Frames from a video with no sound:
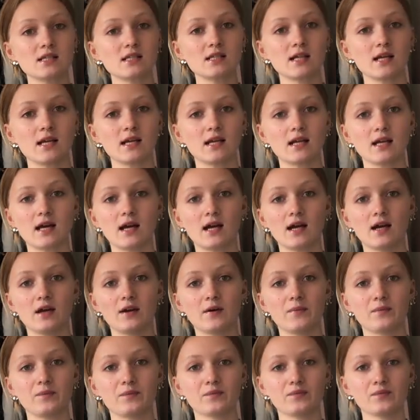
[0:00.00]
is like
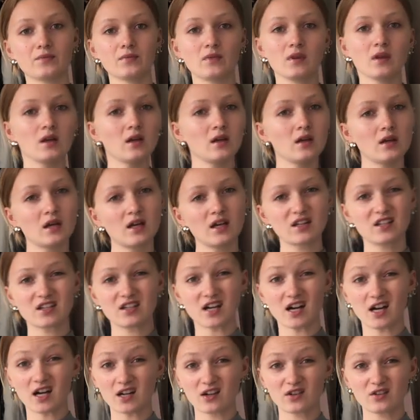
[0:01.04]
a, a
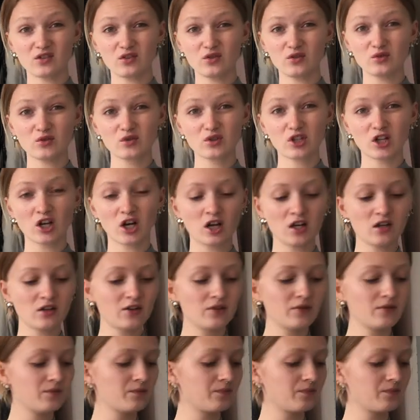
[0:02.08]
dark nude color.